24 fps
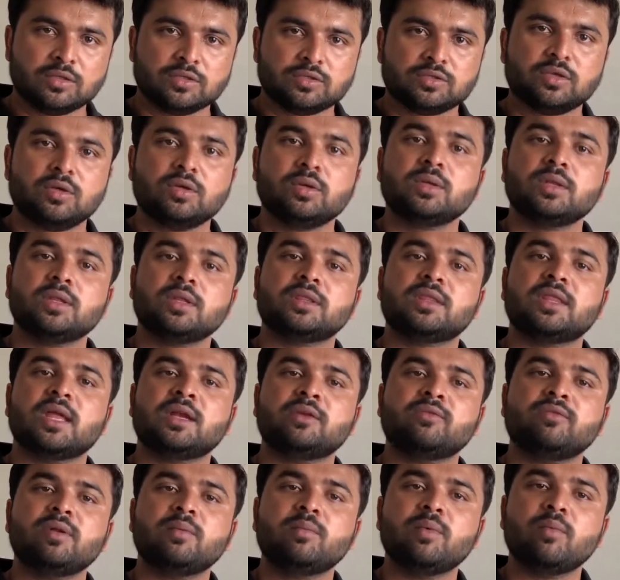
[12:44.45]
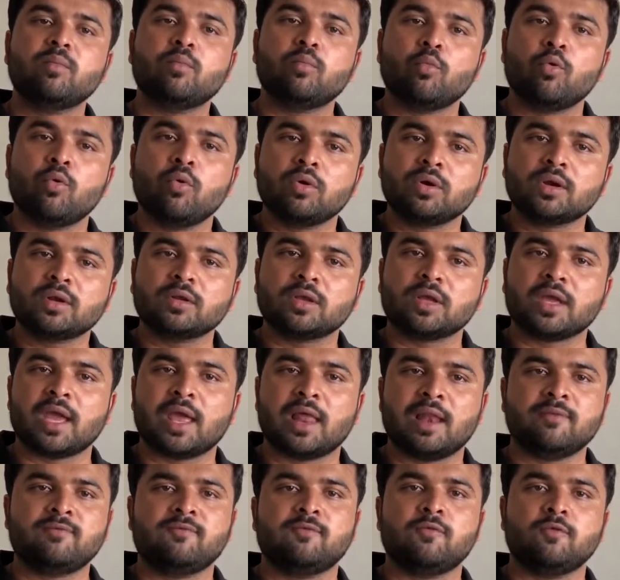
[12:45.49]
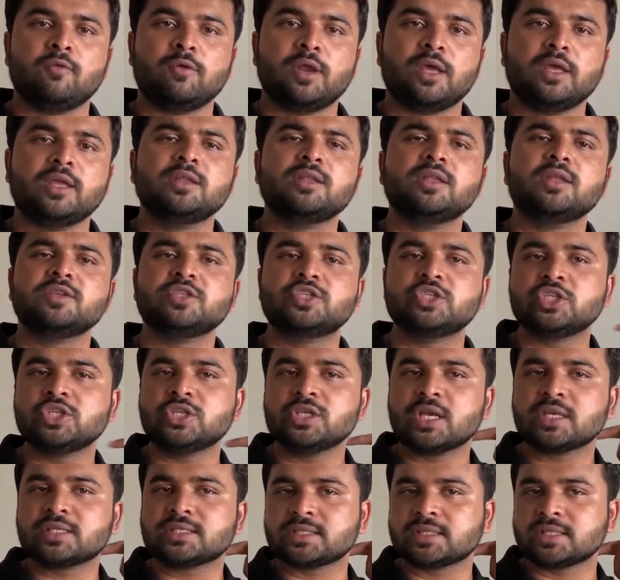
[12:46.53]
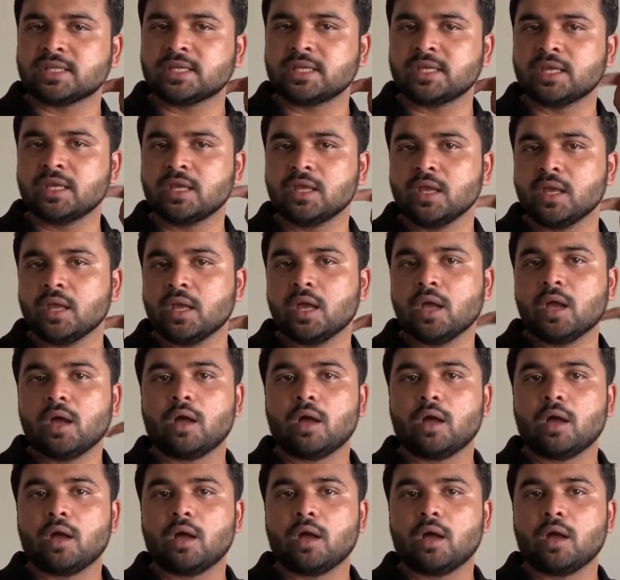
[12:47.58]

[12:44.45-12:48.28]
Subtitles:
So that will be more helpful. In the GS3,